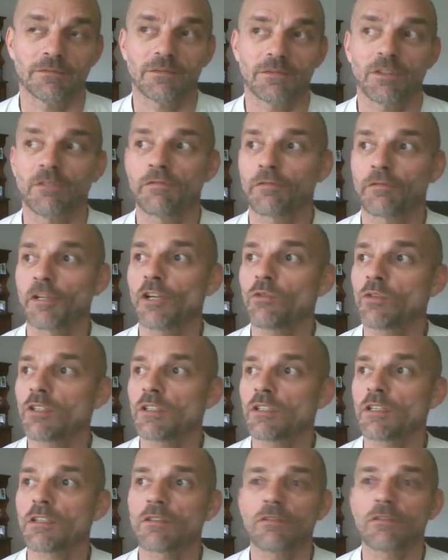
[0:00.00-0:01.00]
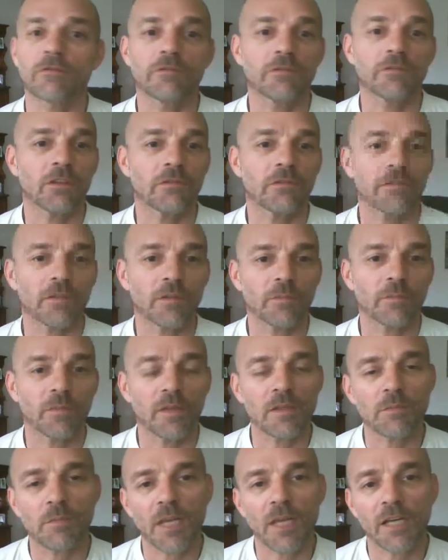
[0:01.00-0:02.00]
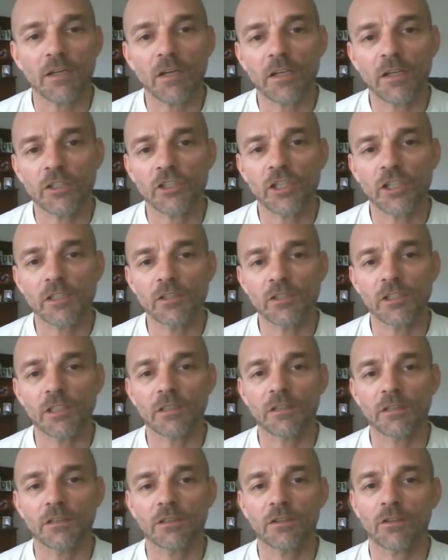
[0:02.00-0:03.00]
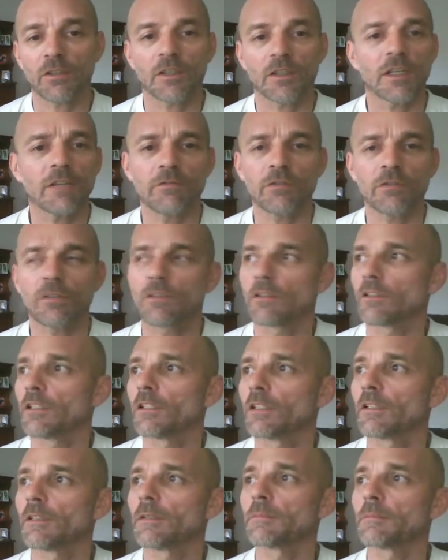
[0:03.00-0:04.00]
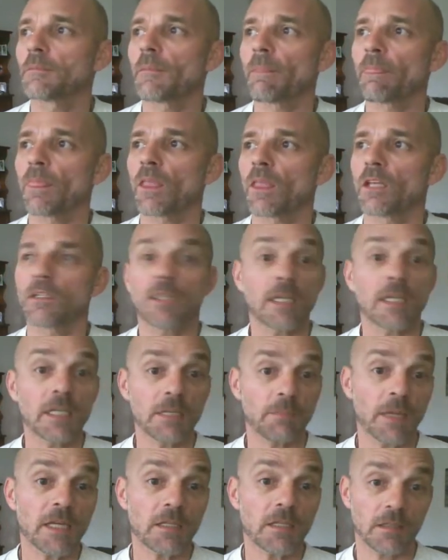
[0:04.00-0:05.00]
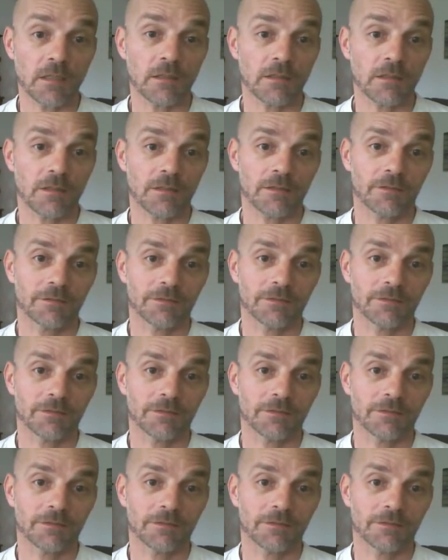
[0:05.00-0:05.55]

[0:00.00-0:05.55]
The frequencies of this planet are changing on an ever daily basis.